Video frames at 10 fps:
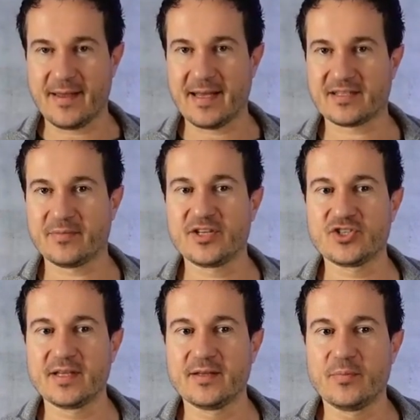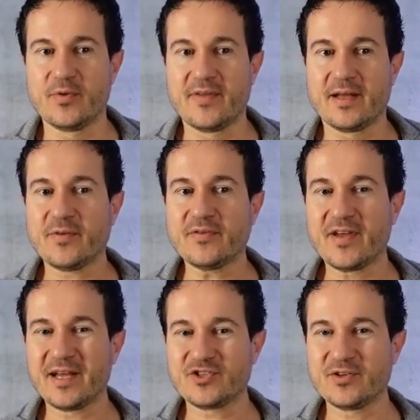especially to prevent
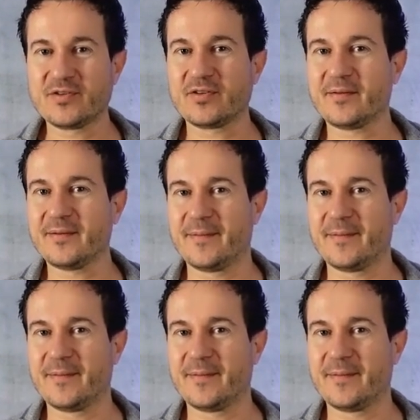reflections,